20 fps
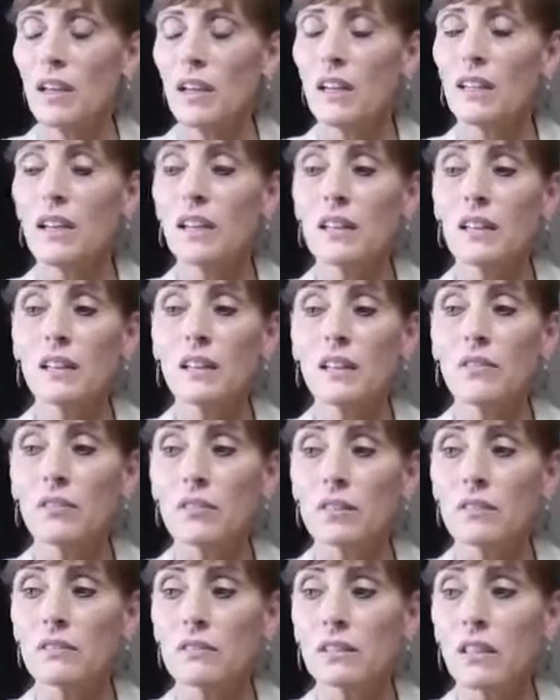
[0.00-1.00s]
And then the
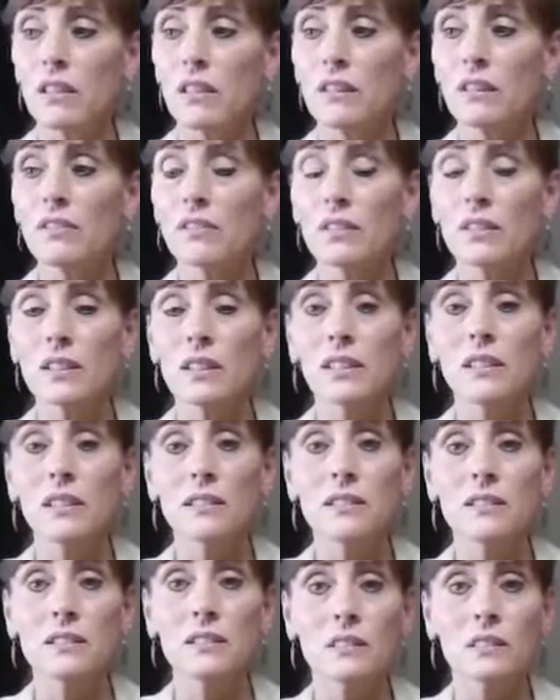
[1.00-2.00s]
liver. The liver
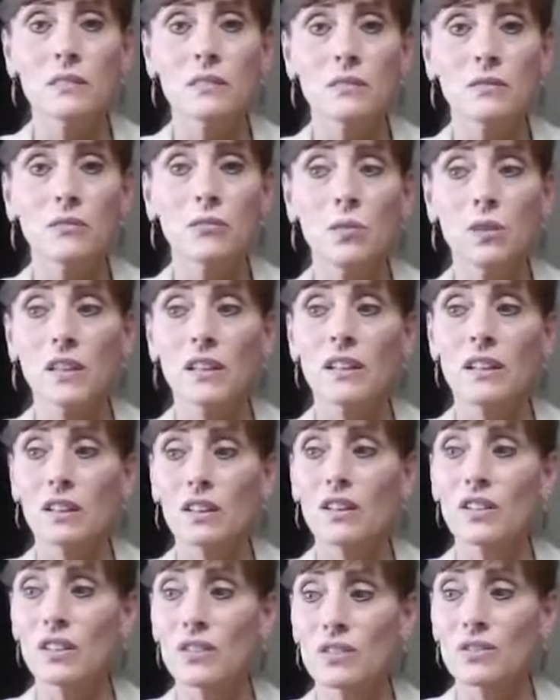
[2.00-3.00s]
is one of the
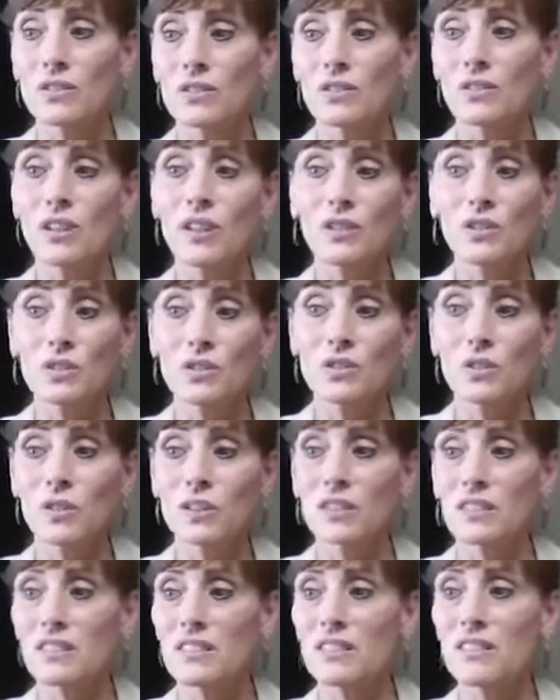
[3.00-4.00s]
largest largest
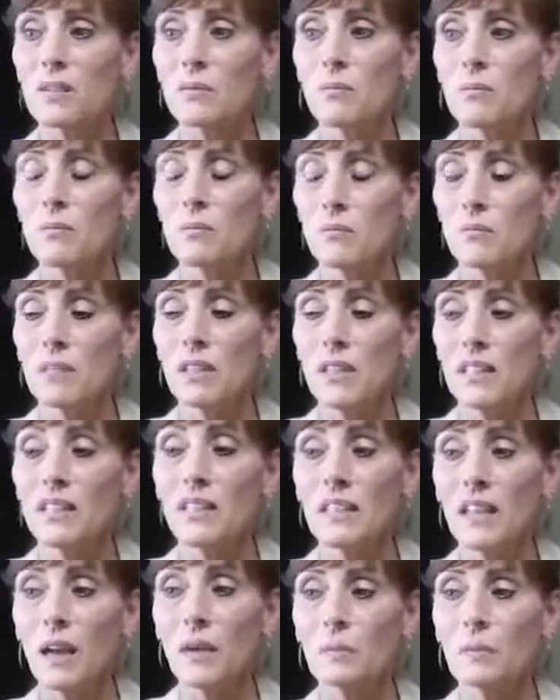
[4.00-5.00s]
organs in the in
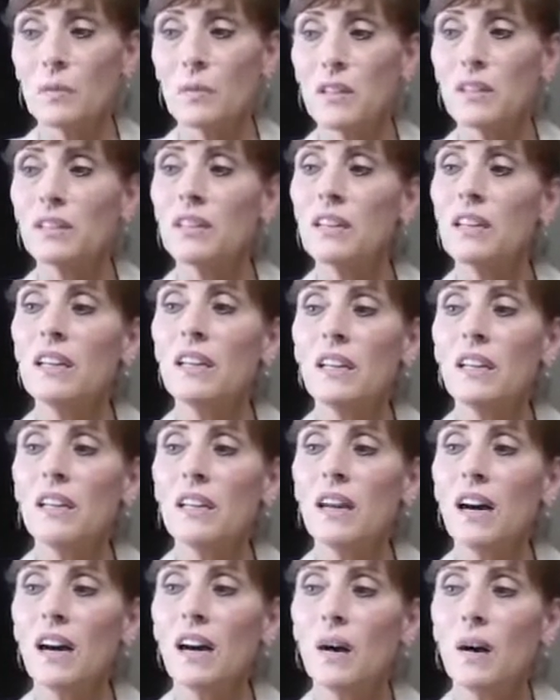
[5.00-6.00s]
the abdomen.
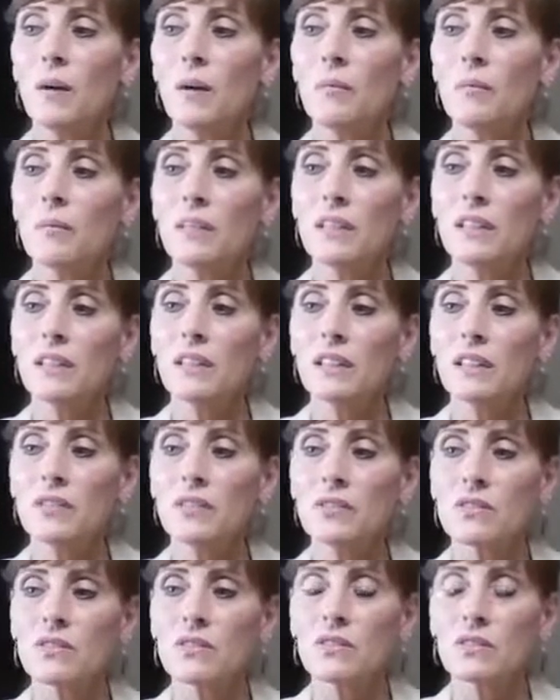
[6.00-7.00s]
Um, it
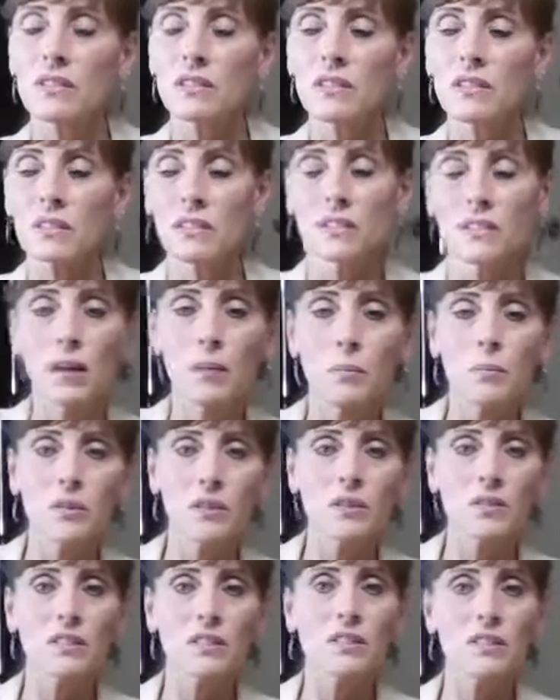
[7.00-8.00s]
is up
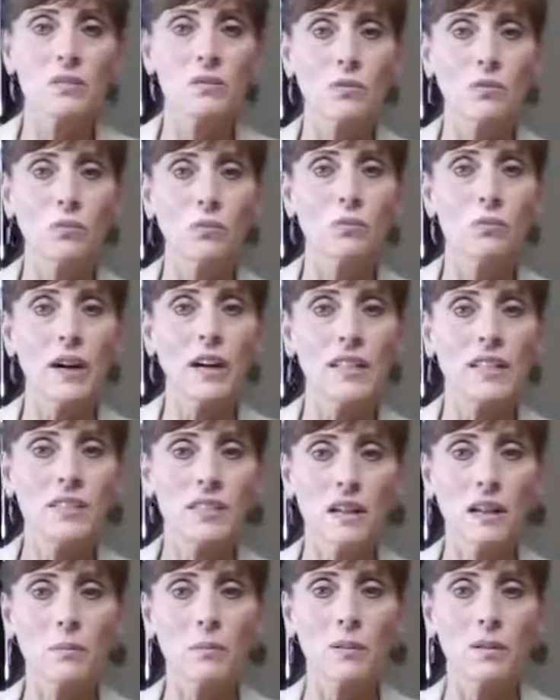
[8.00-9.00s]
here in this right
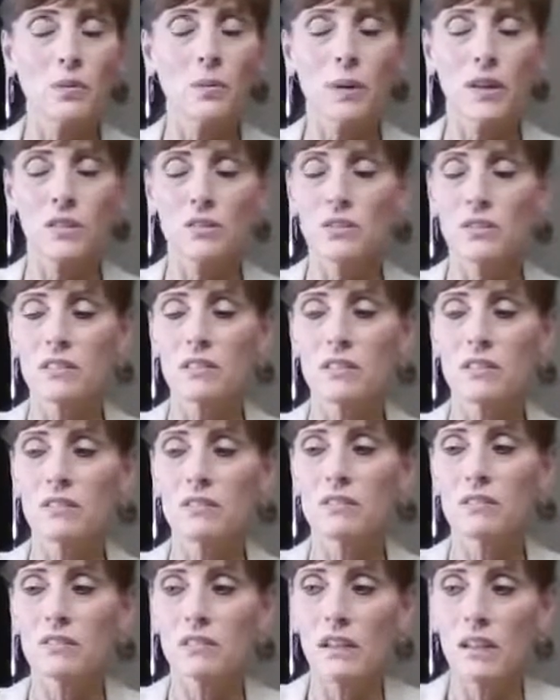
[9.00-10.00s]
upper
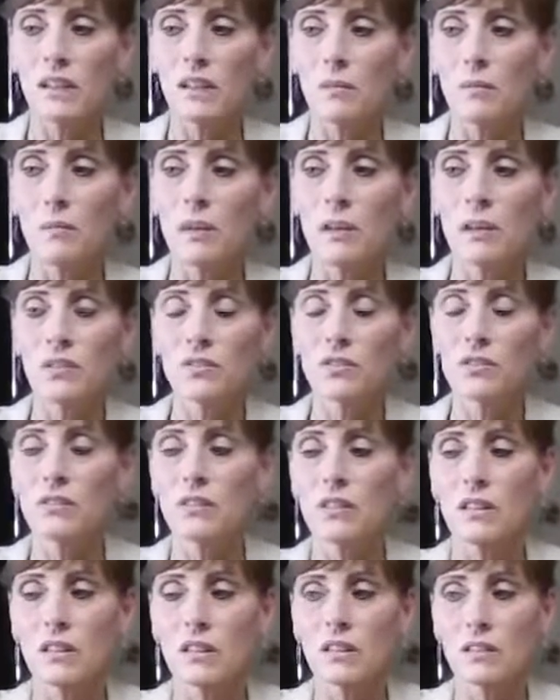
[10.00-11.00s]
quadrant um, under
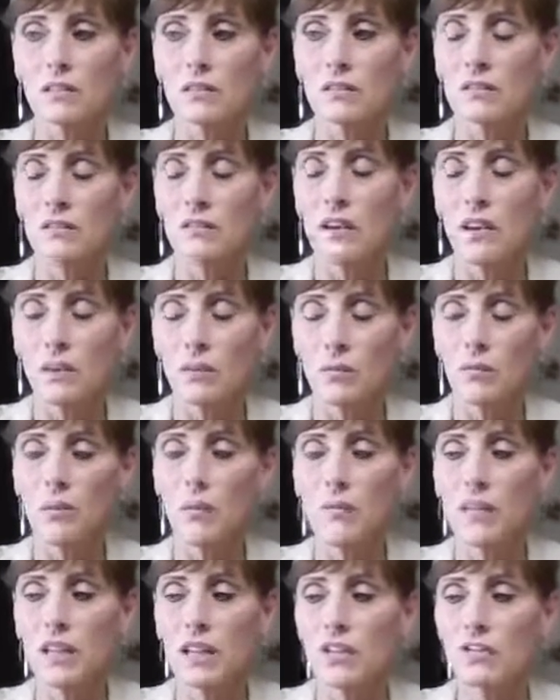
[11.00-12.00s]
the uh,
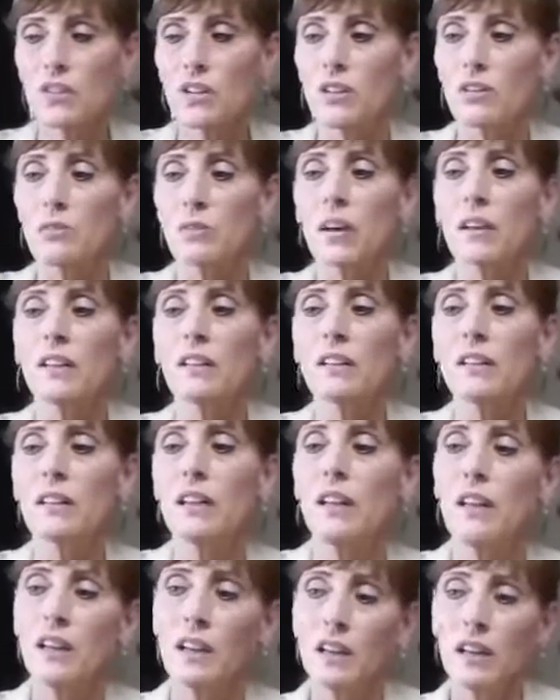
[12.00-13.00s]
rib cage on the right,
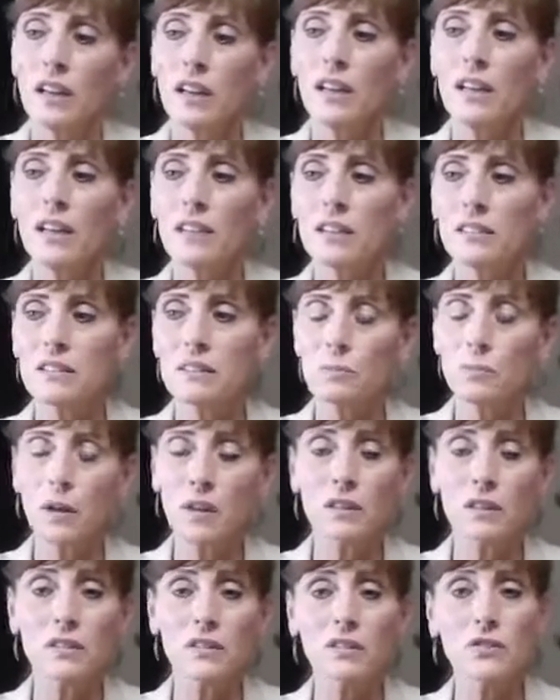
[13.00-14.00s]
and it's
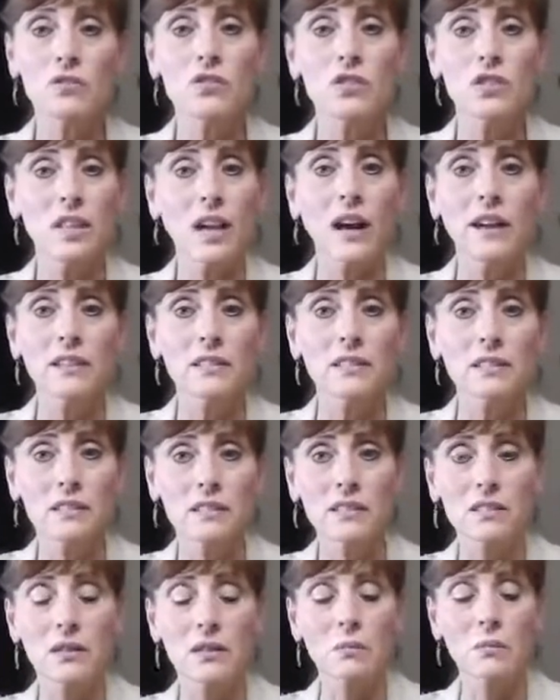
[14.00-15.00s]
part of your GI
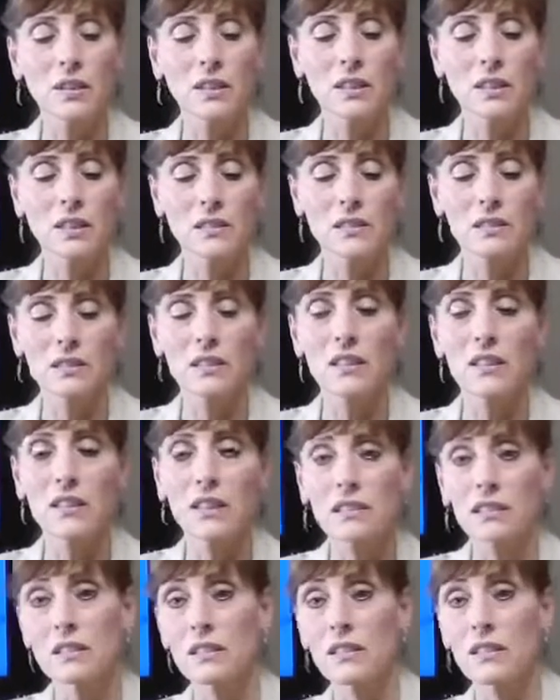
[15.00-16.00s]
system because it's
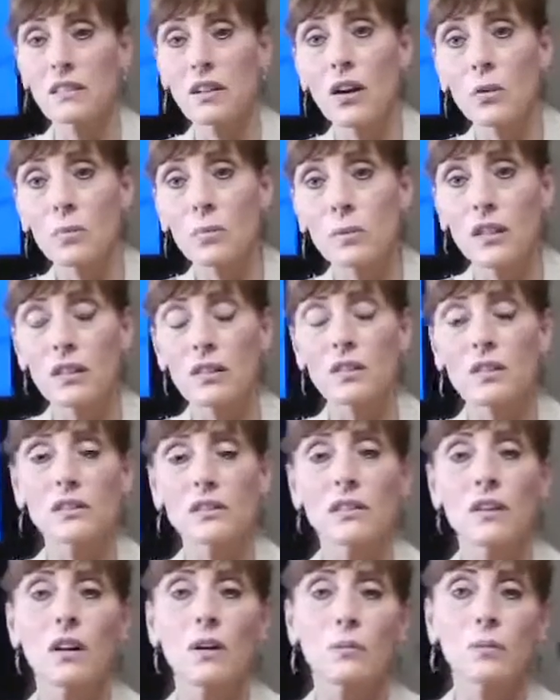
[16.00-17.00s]
connected to the gallbladder,
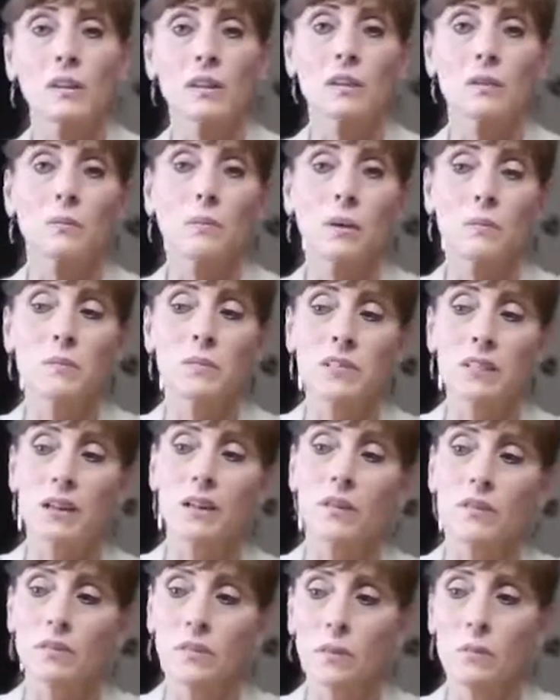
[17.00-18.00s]
and the gallbladder pumps
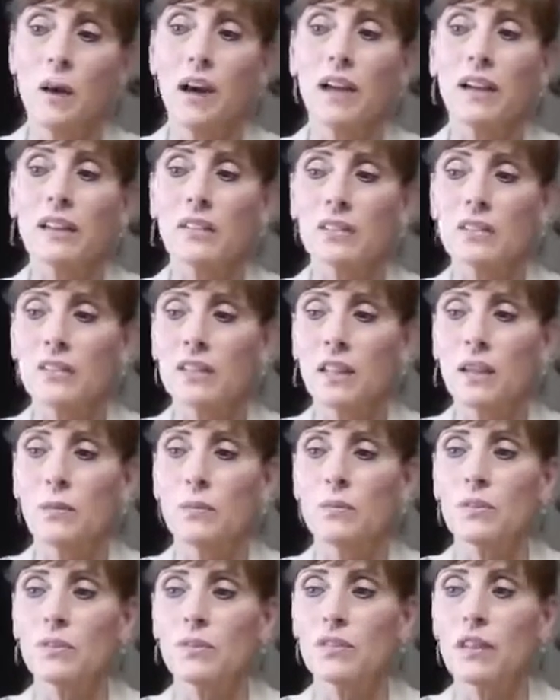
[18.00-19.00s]
out the bile to
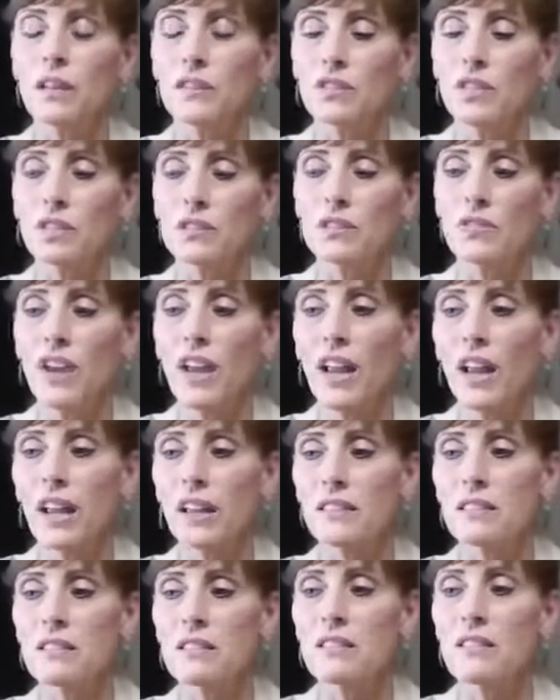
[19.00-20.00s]
help you digest
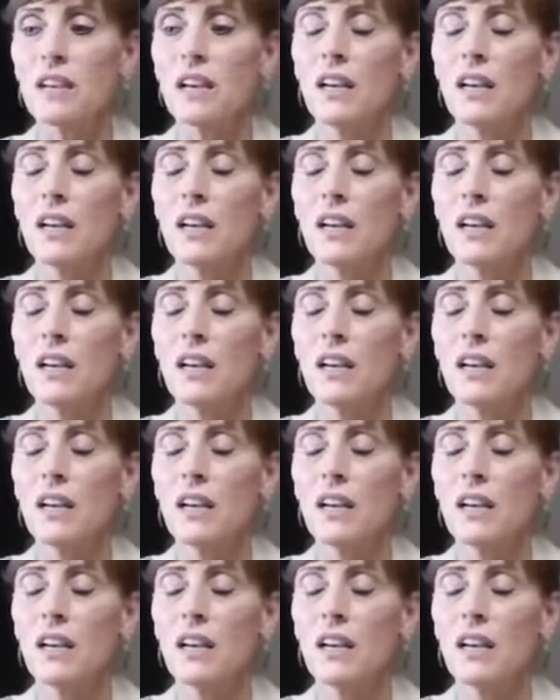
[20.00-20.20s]
fats.